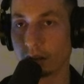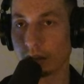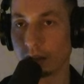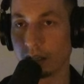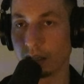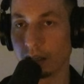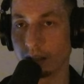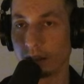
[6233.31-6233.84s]

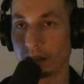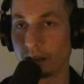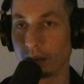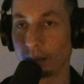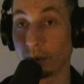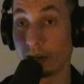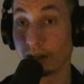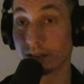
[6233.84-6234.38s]
And
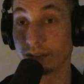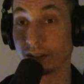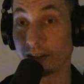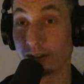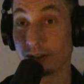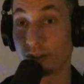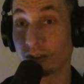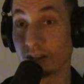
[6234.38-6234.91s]
apparently the
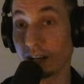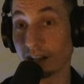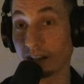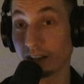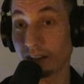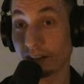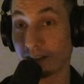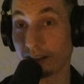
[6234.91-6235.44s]
trick